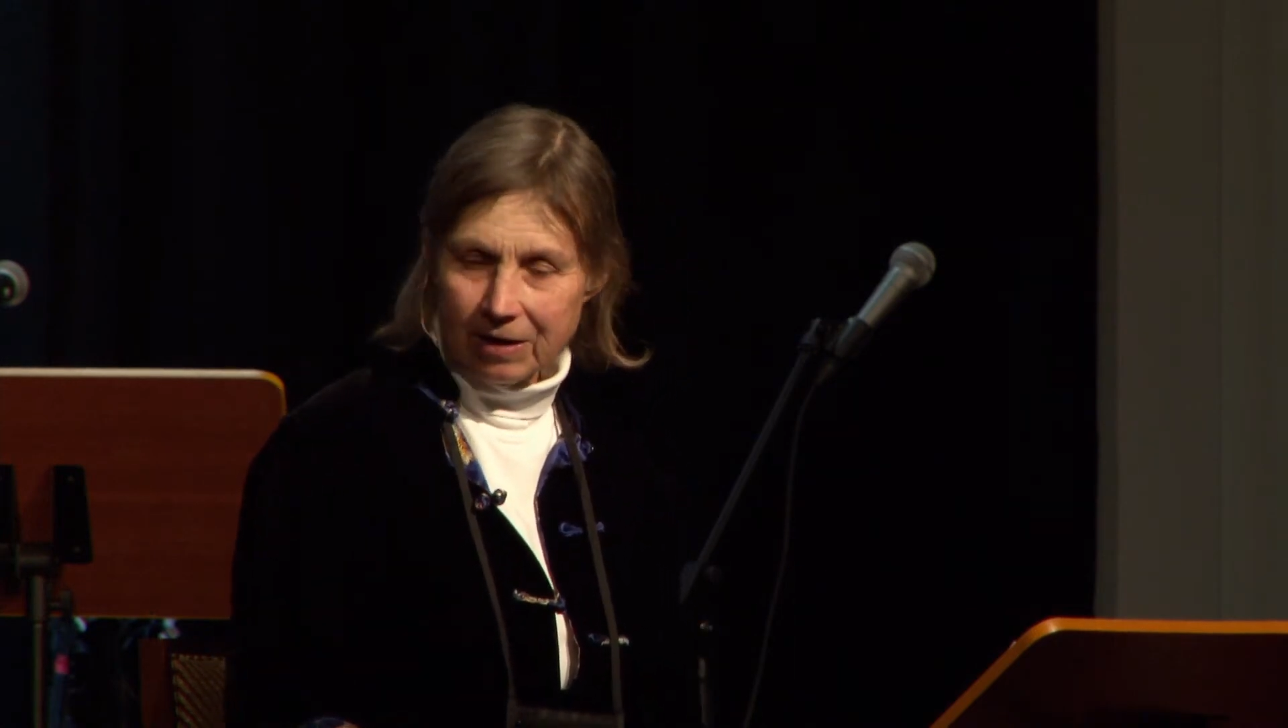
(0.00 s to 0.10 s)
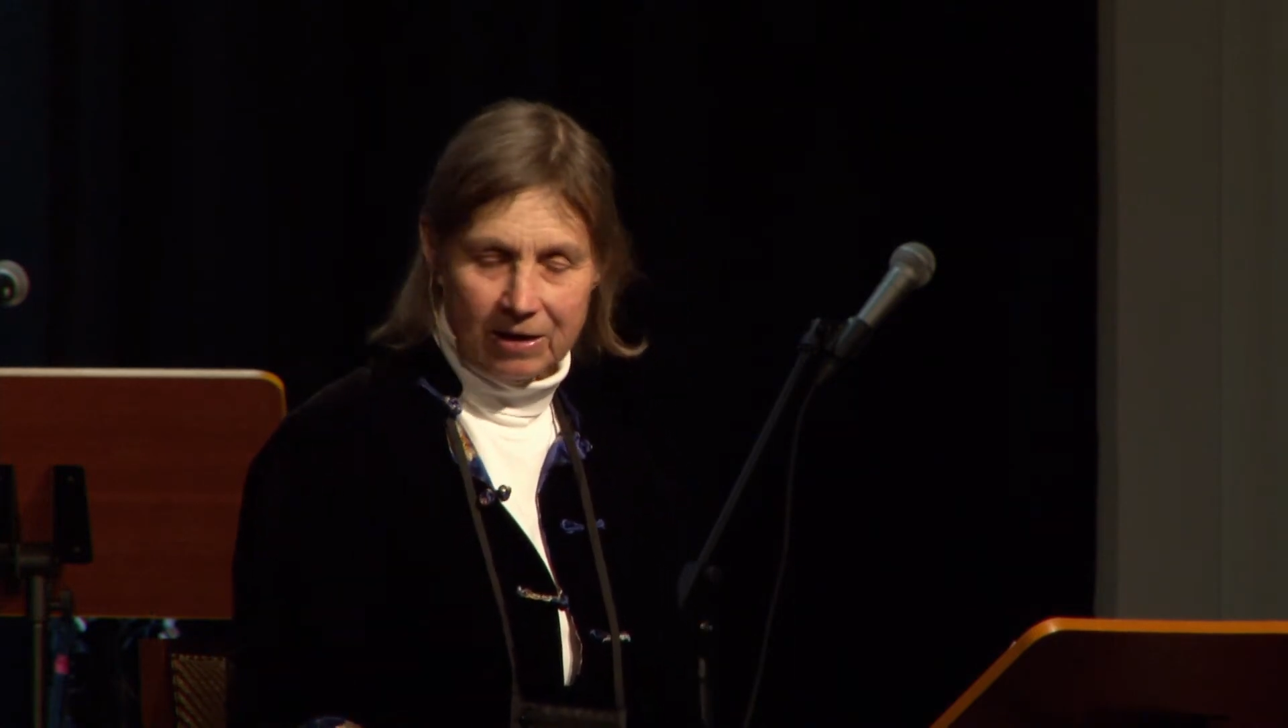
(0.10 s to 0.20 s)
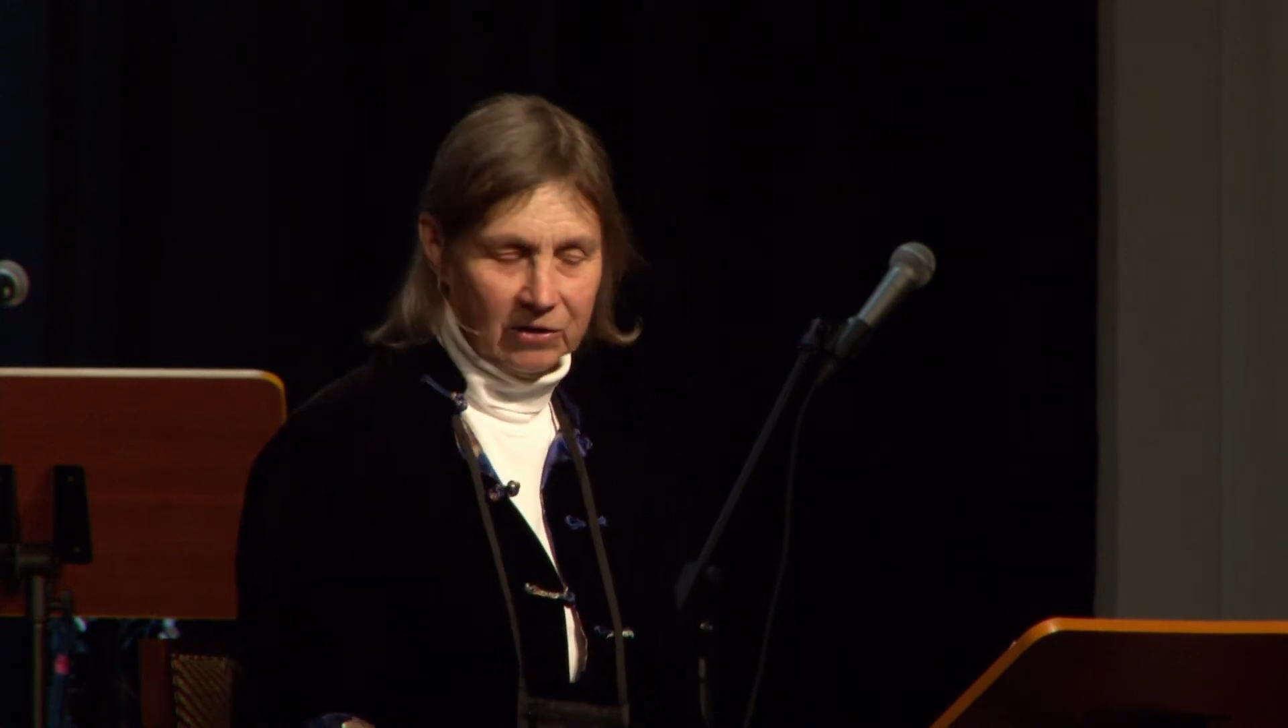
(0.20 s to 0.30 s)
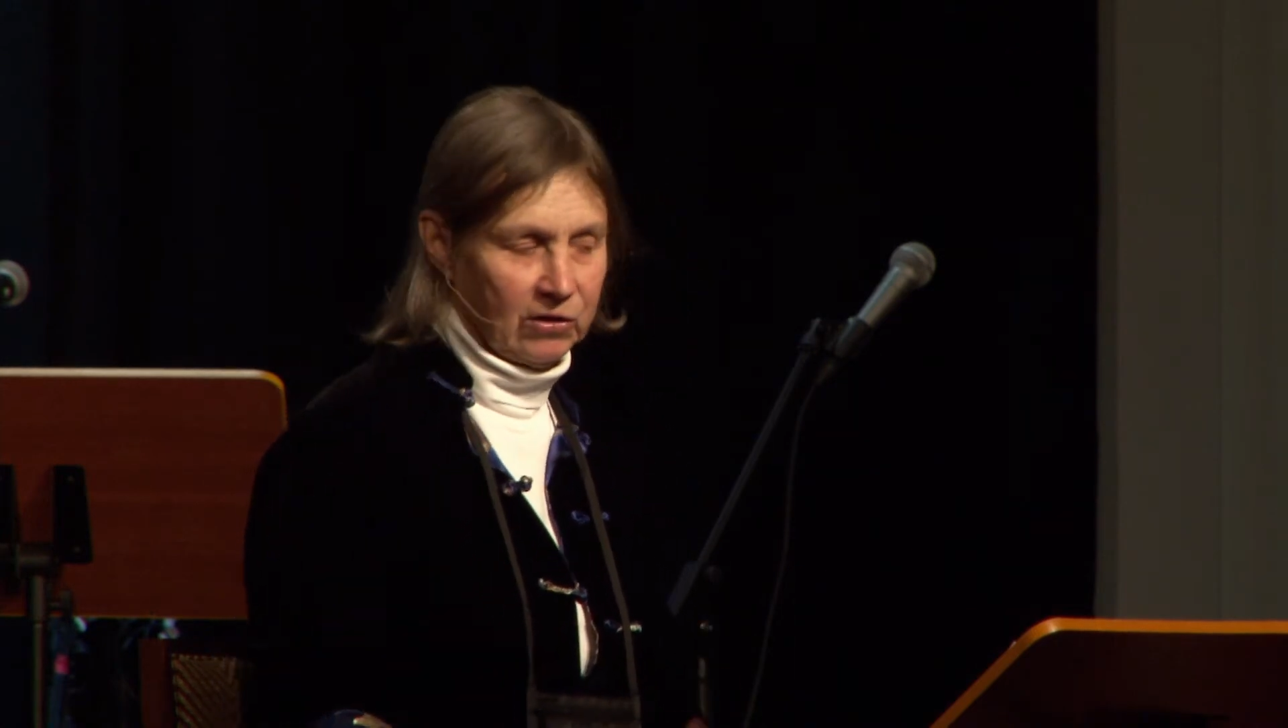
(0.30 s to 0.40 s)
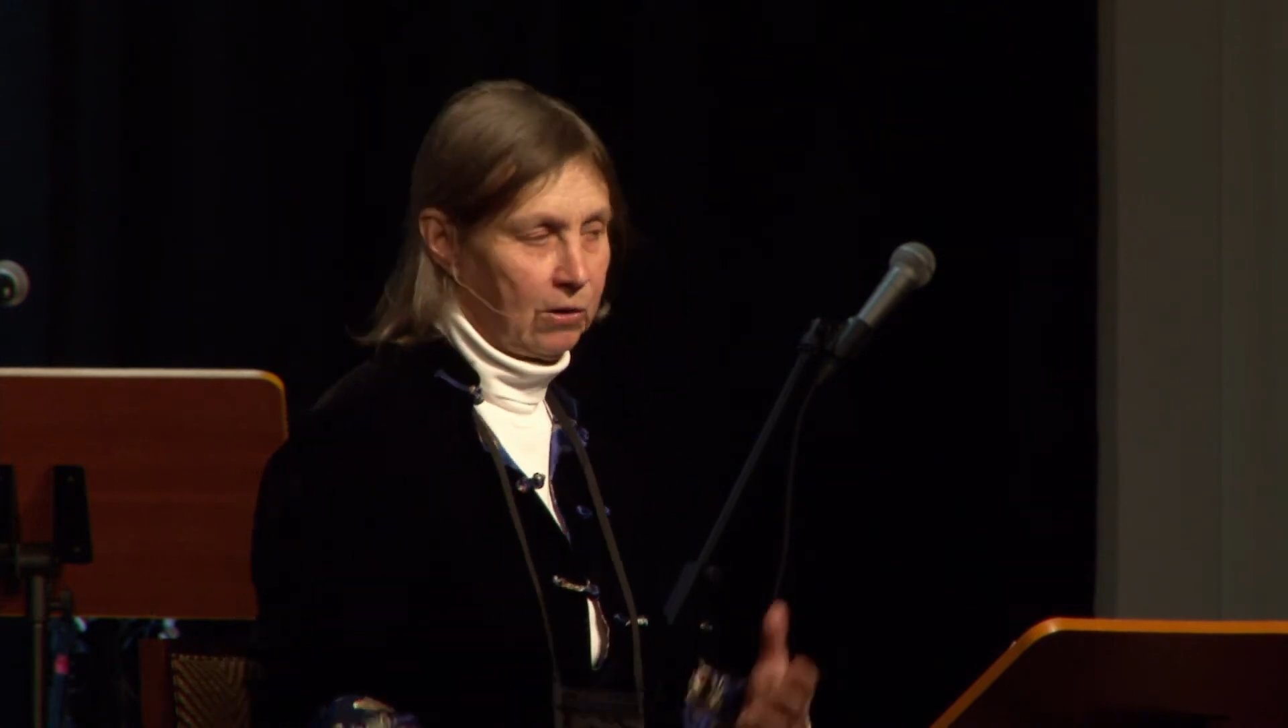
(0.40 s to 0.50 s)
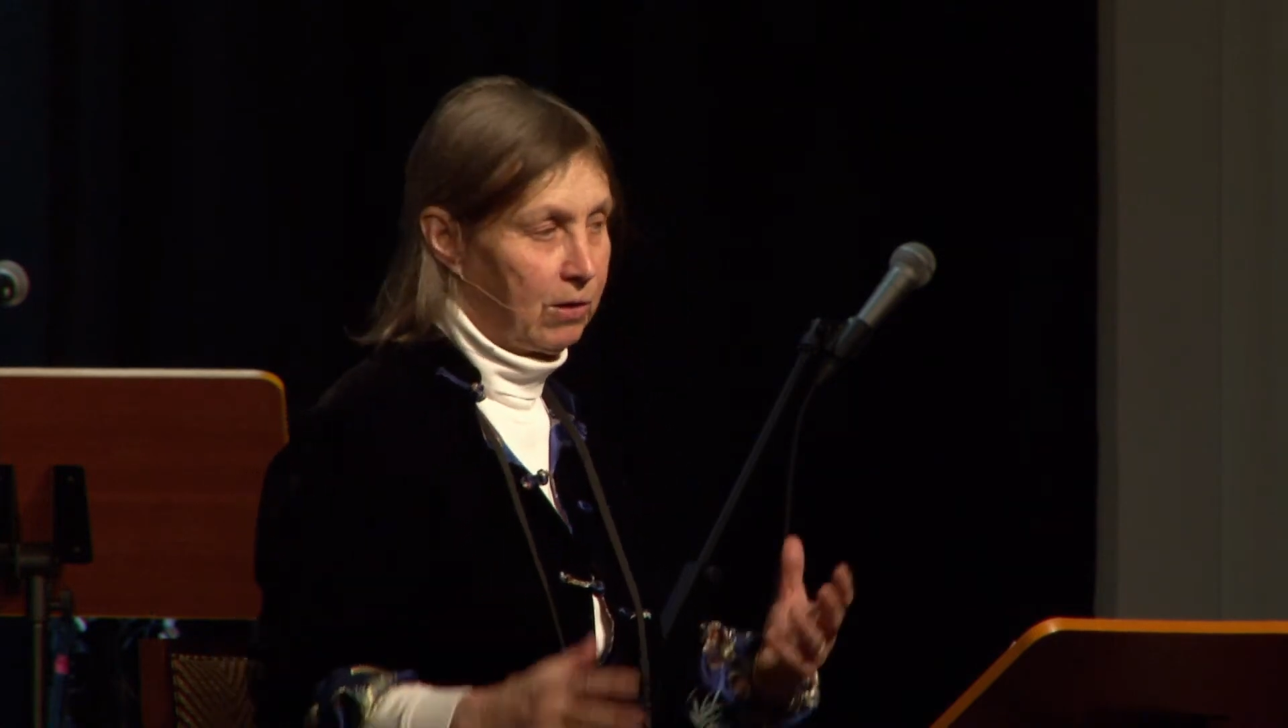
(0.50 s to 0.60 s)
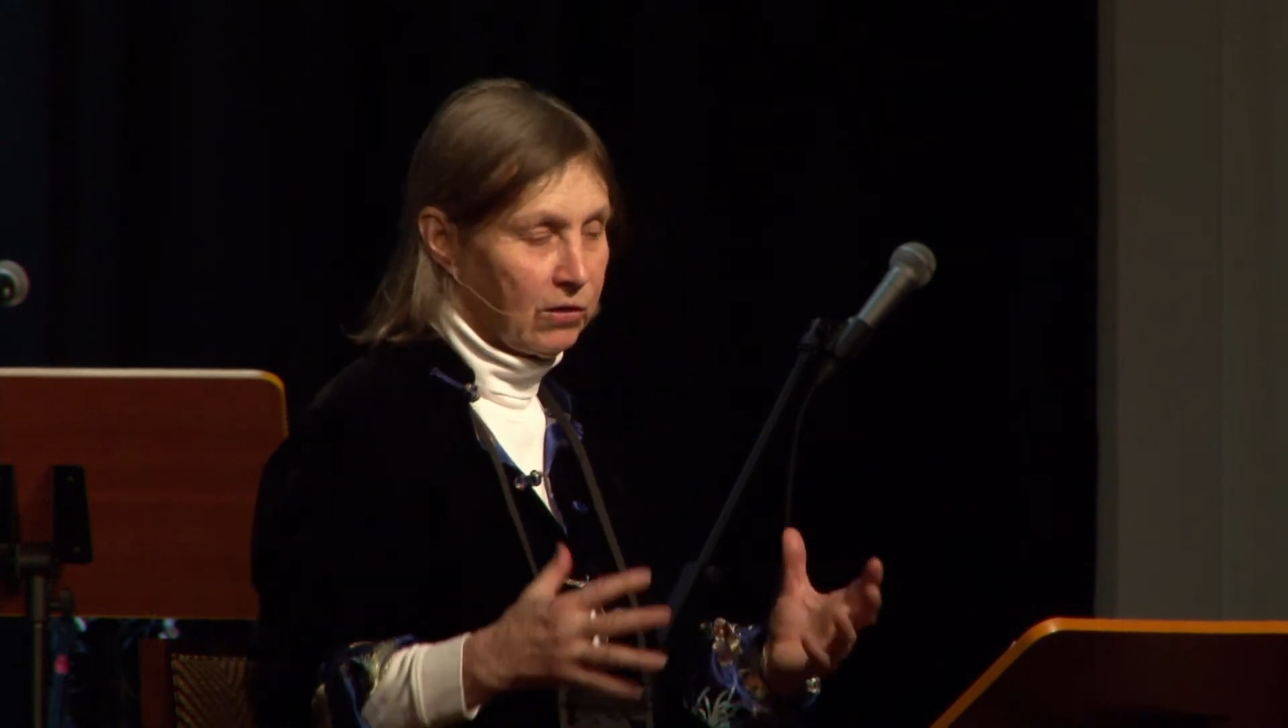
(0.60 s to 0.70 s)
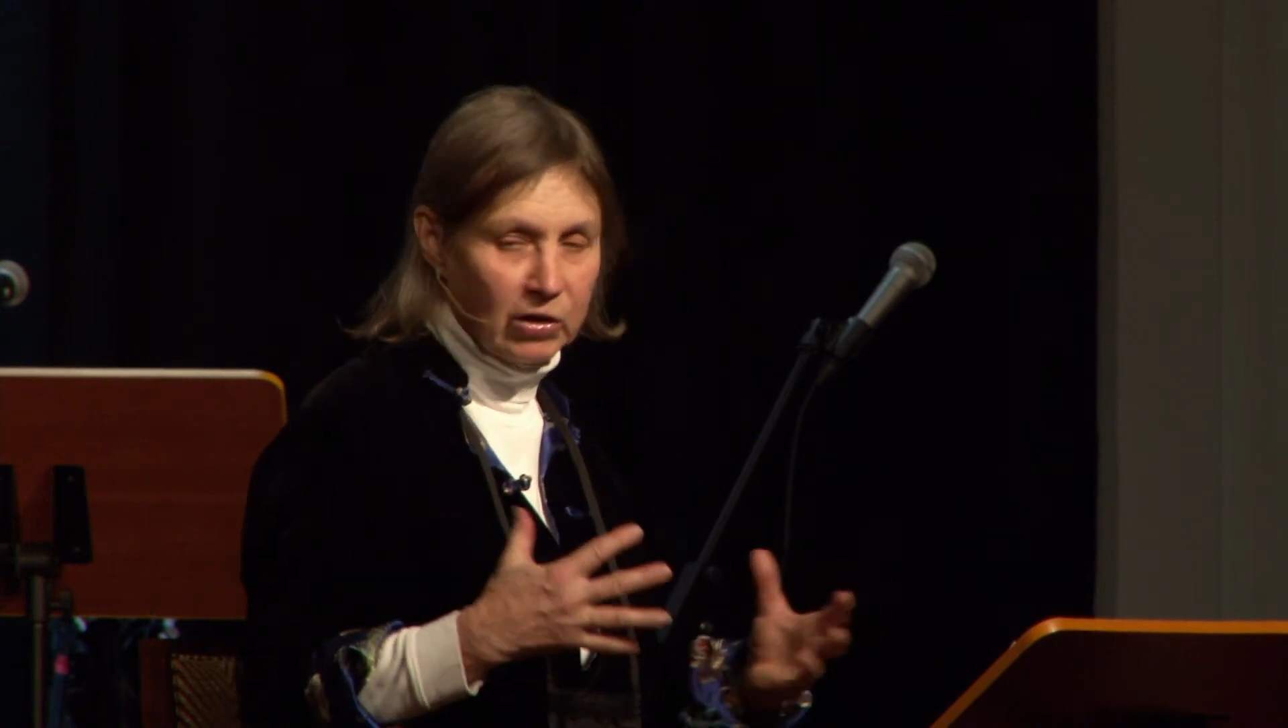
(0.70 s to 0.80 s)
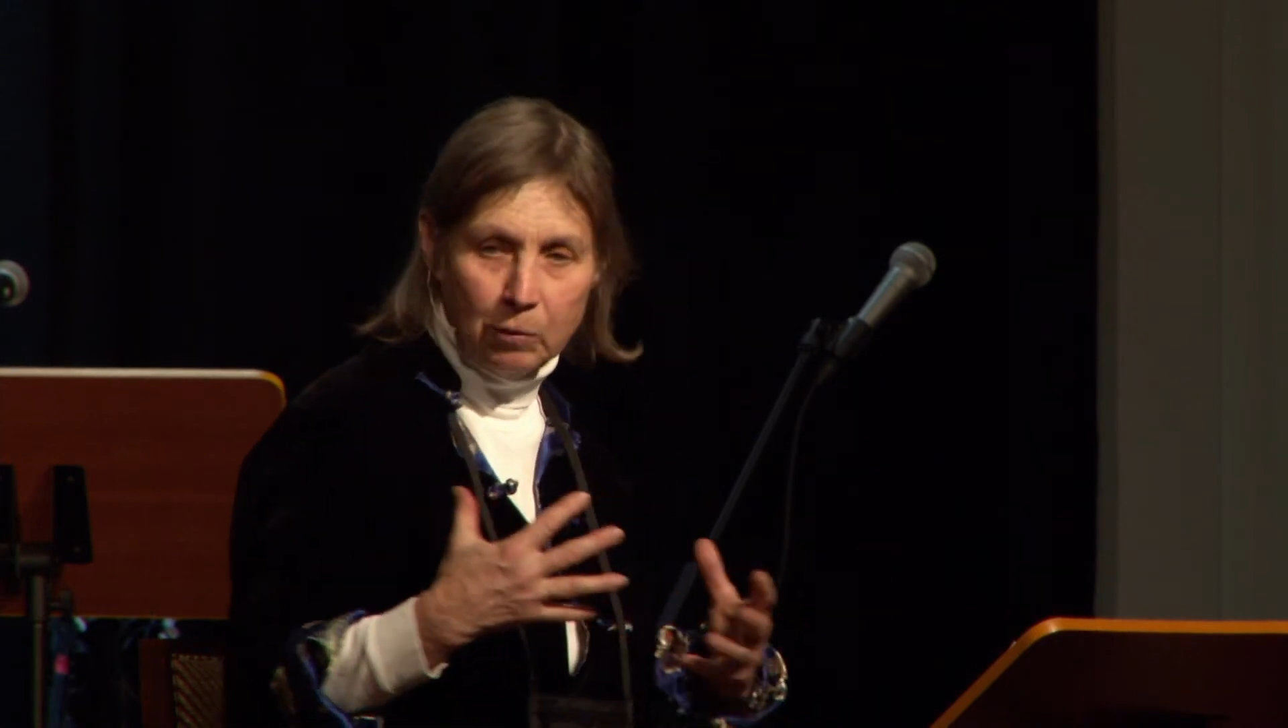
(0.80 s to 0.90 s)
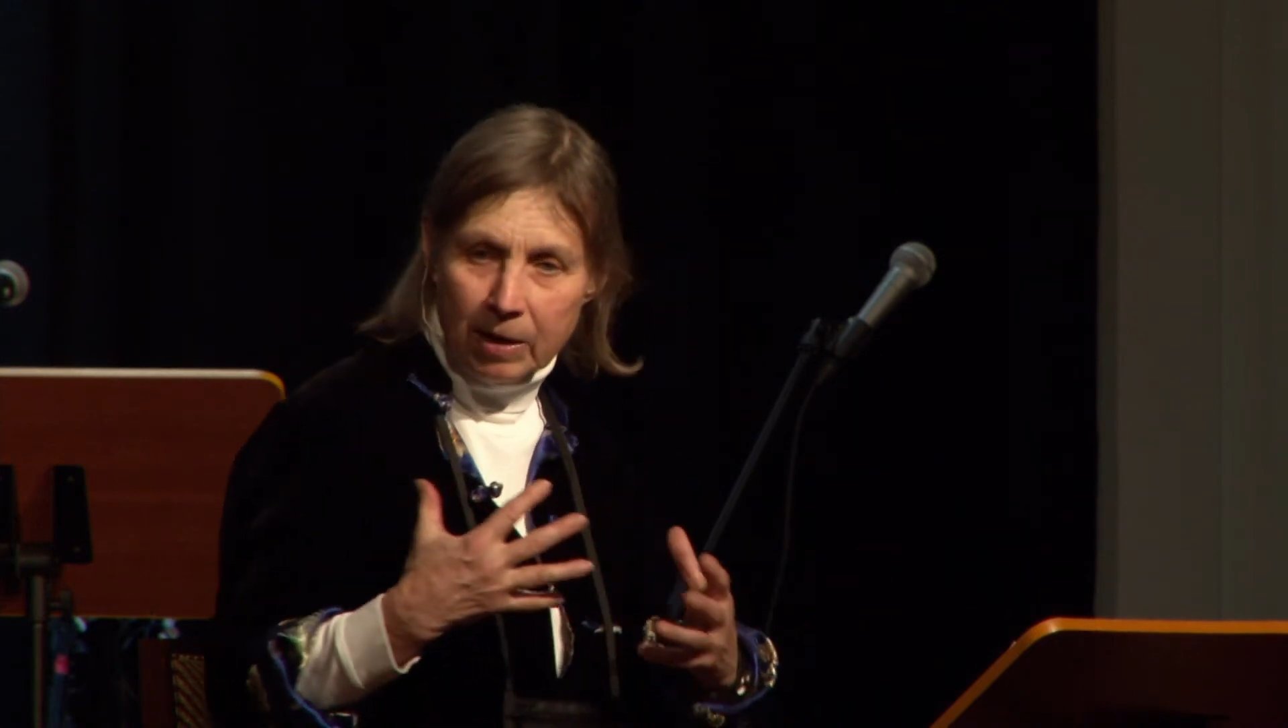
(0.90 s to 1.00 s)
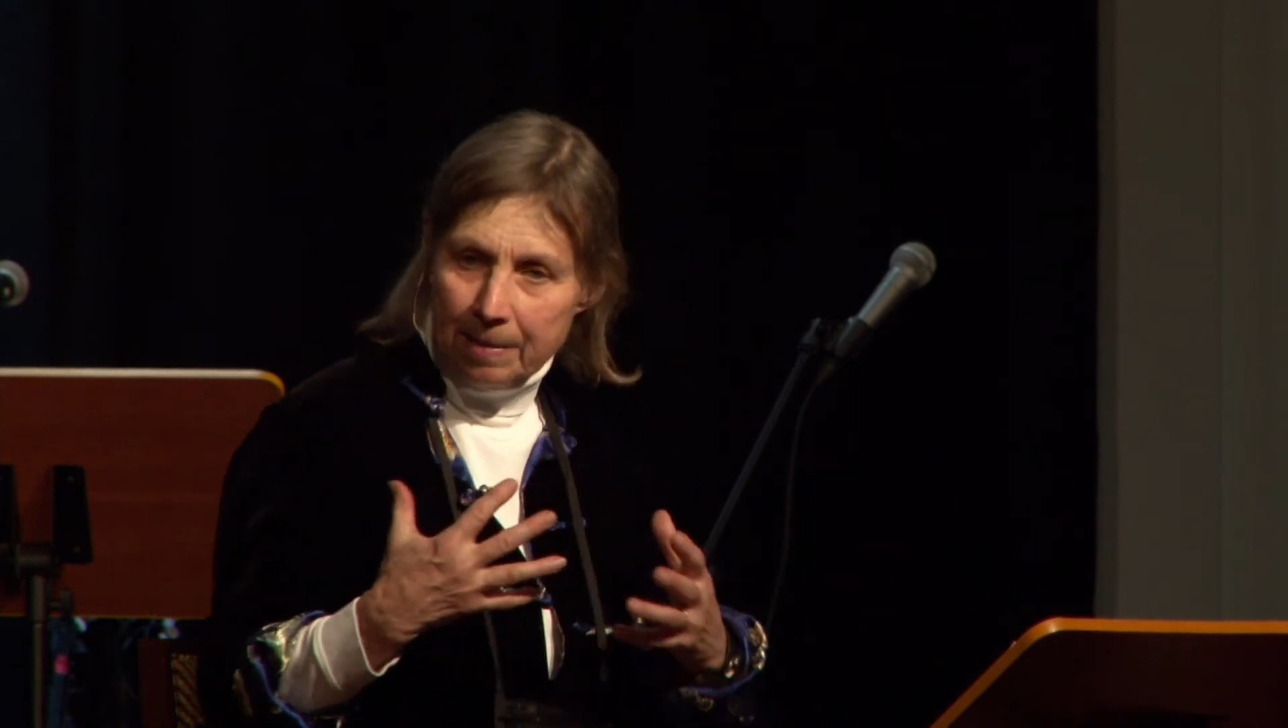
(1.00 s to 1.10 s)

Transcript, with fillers: So you see what I